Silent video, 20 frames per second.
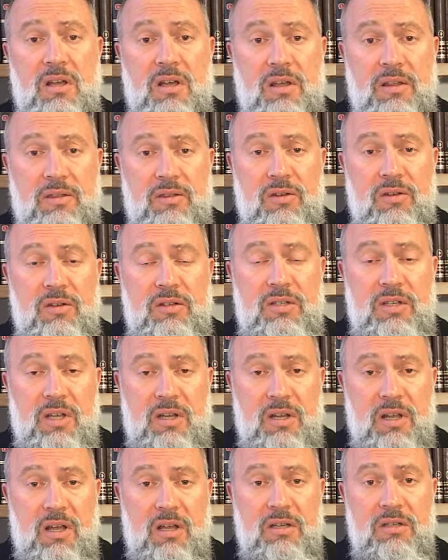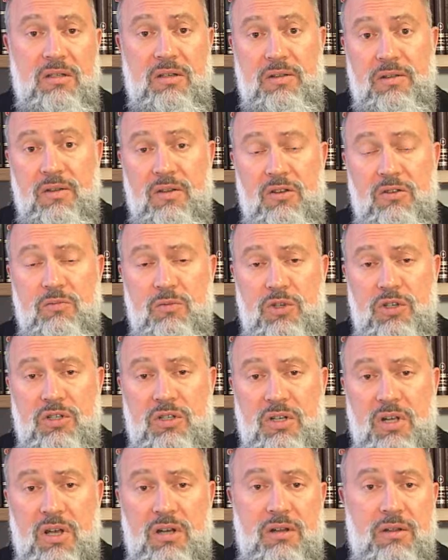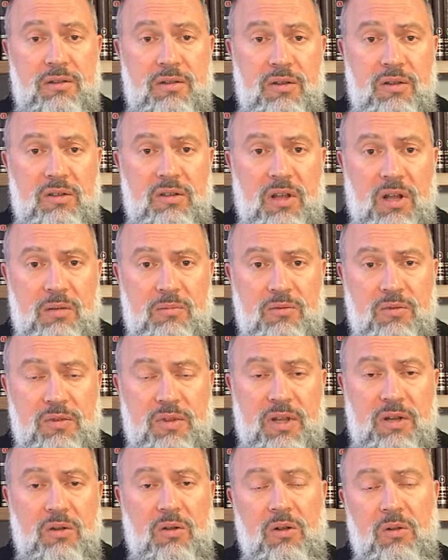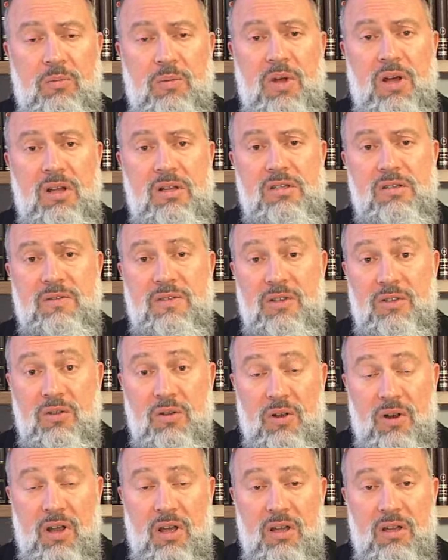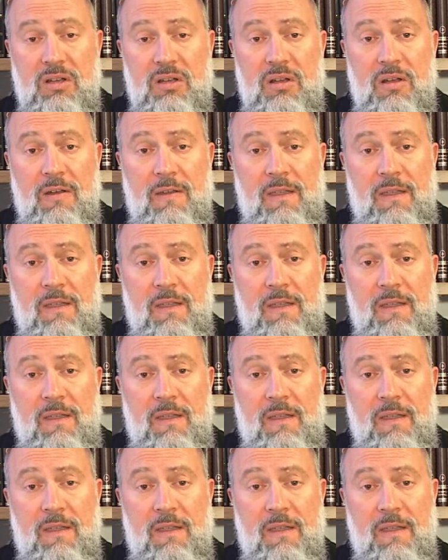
a third Tanakh, a third Mishnah, and a third Talmud. And all parts of the Torah